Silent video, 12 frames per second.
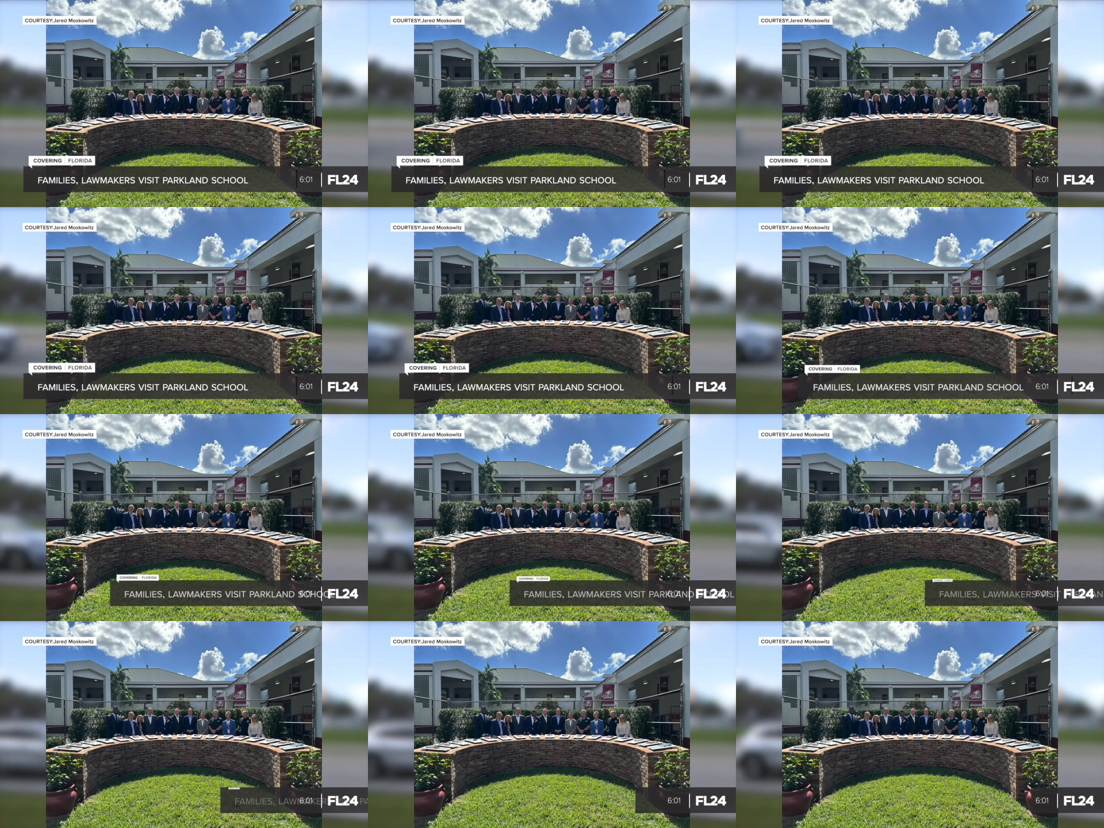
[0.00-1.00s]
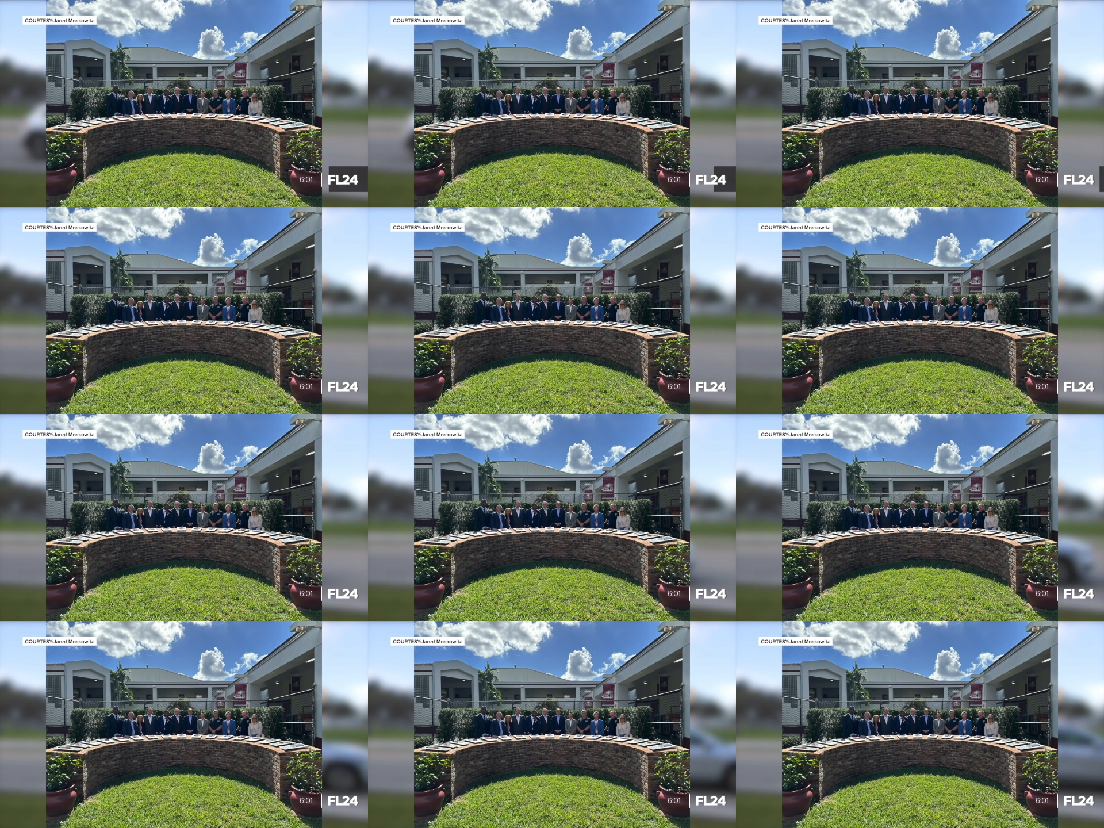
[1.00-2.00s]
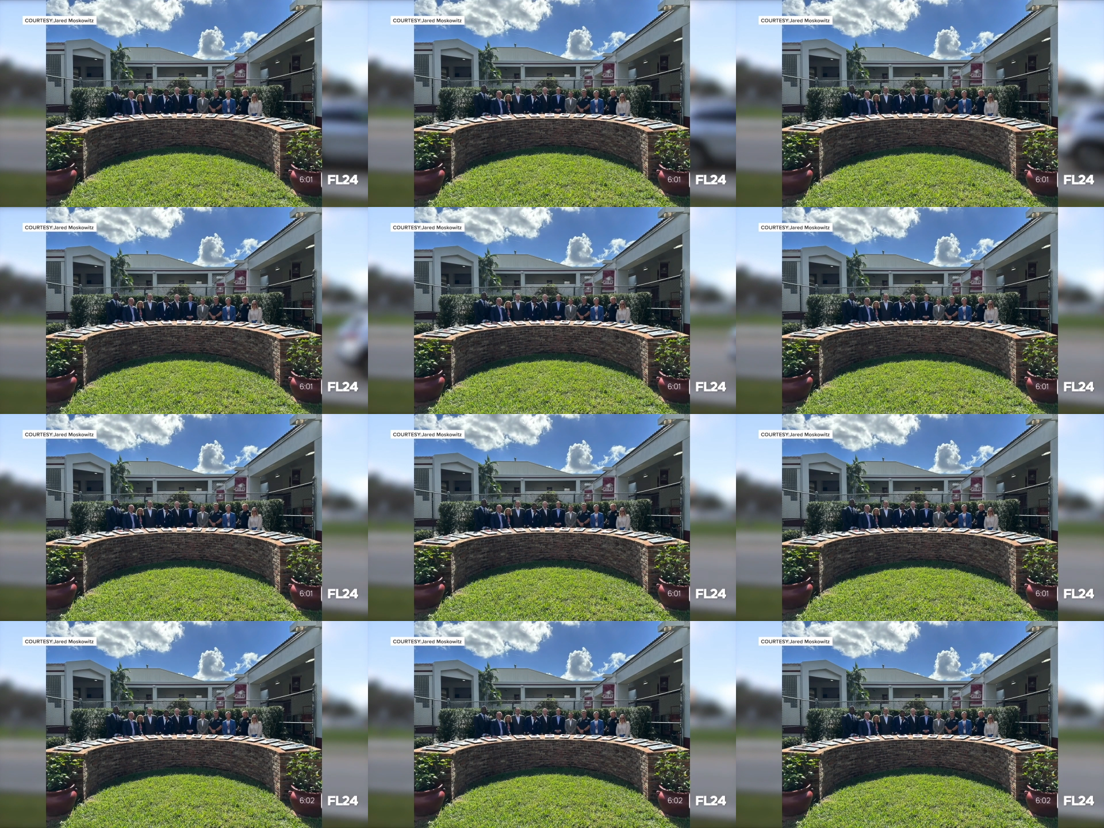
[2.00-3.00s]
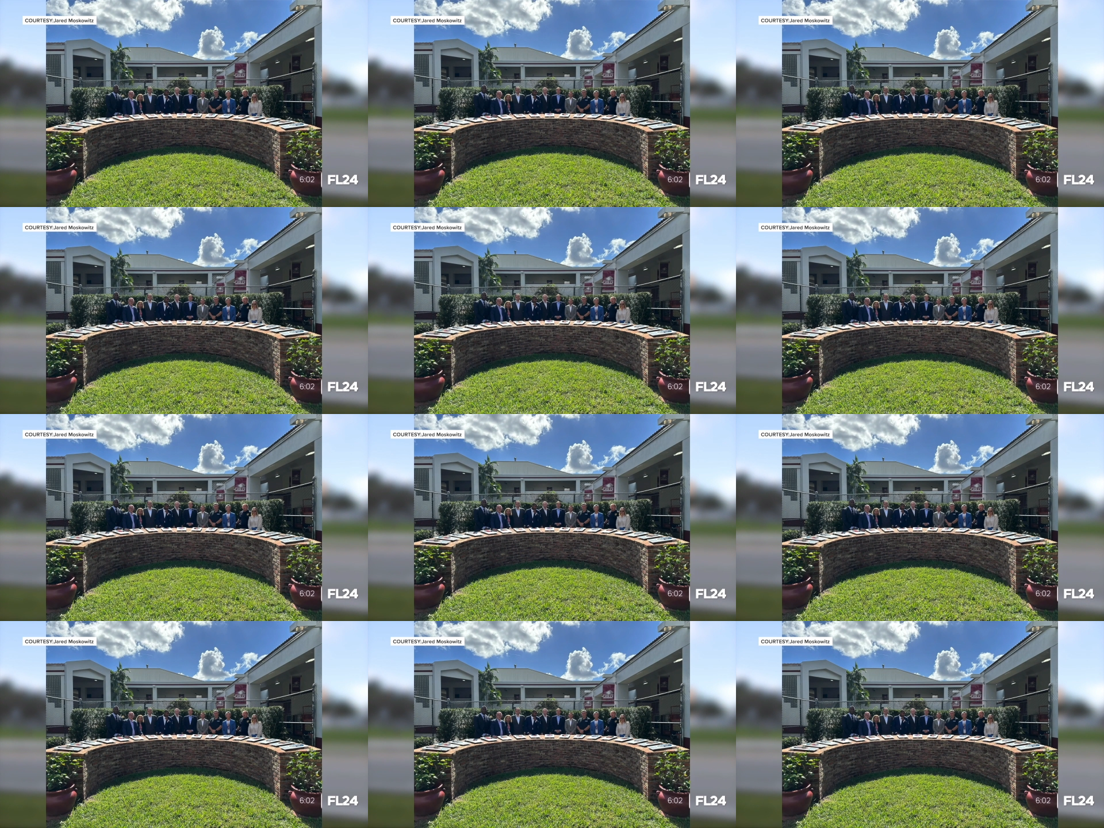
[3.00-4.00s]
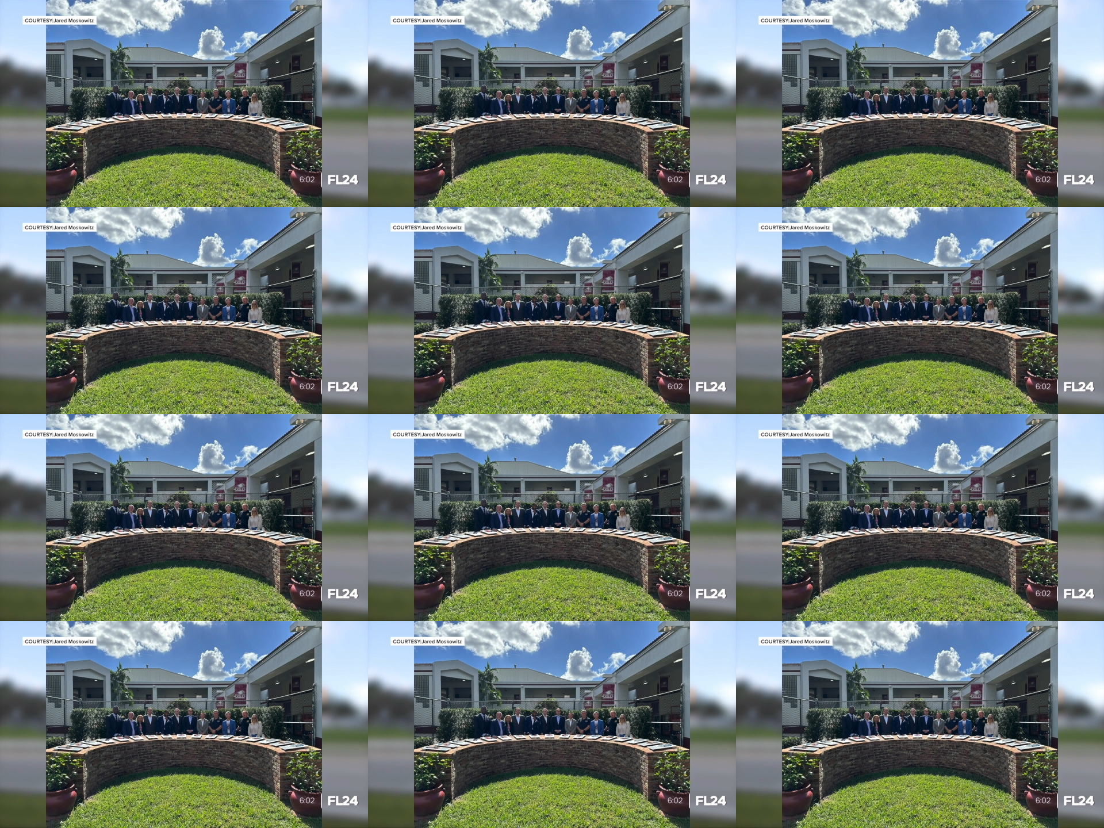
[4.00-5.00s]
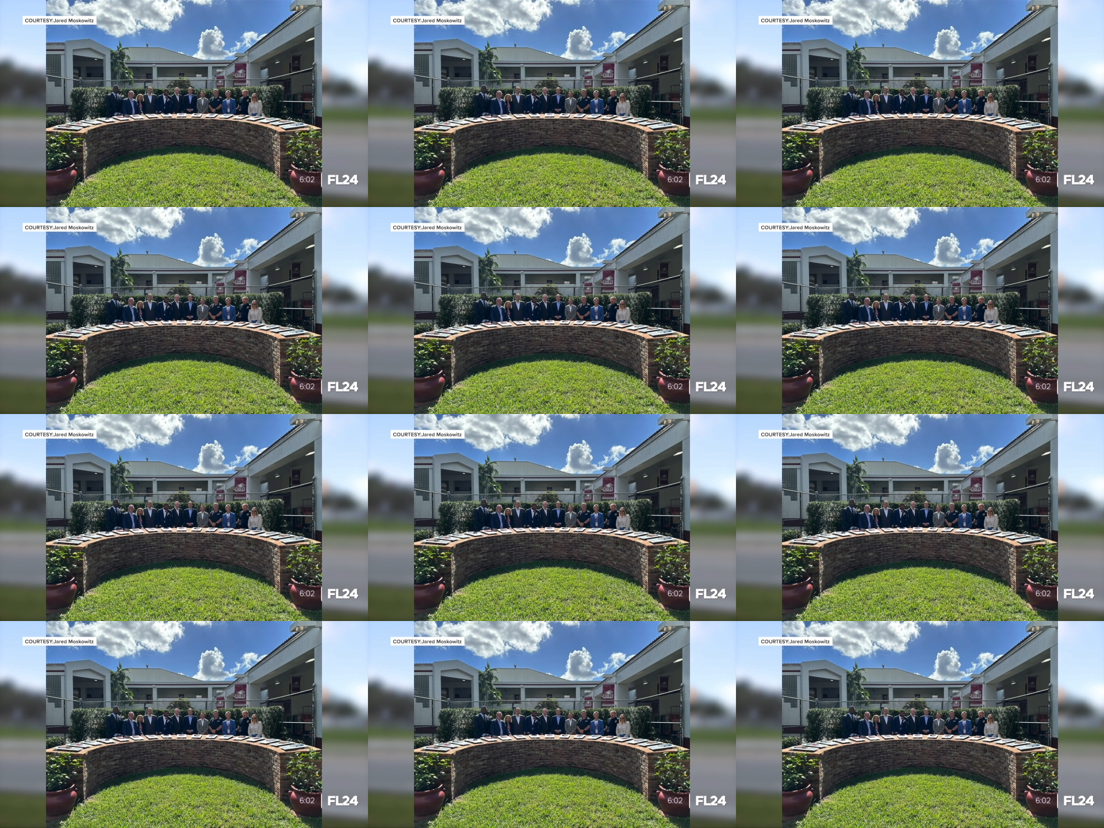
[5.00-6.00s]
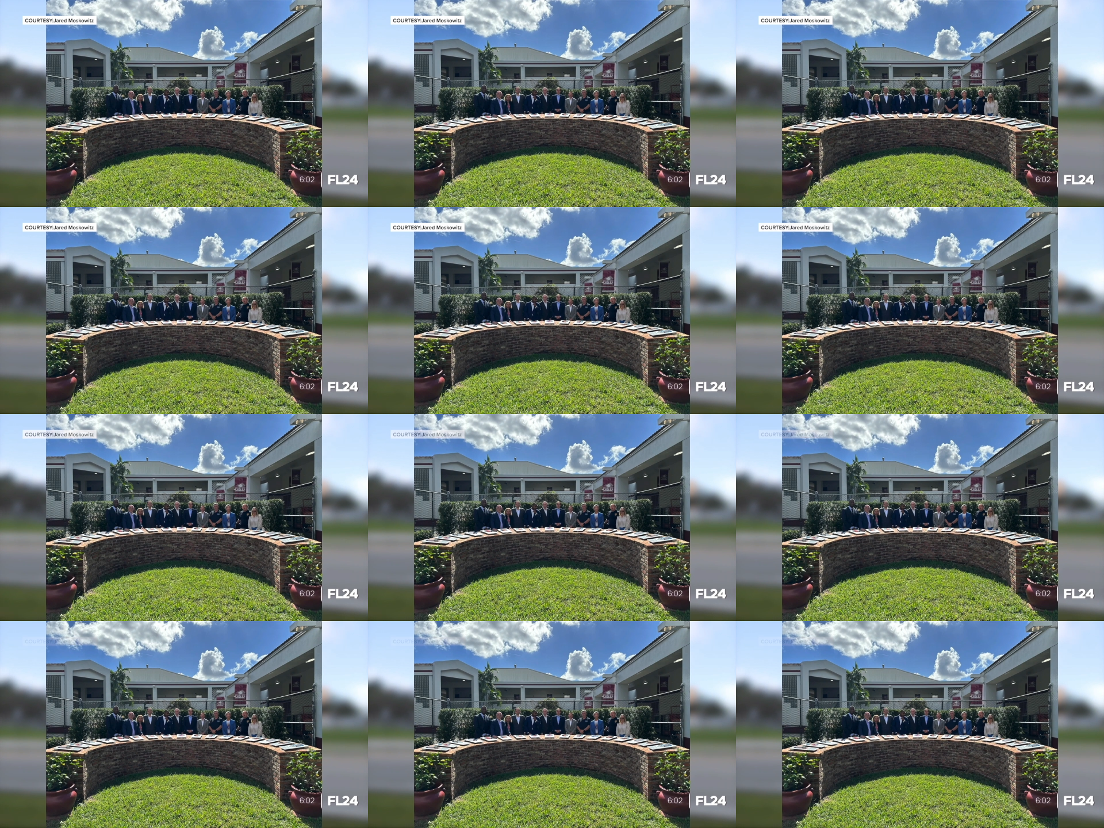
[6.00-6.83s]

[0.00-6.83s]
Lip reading: No face is visible, so there are no lips to read.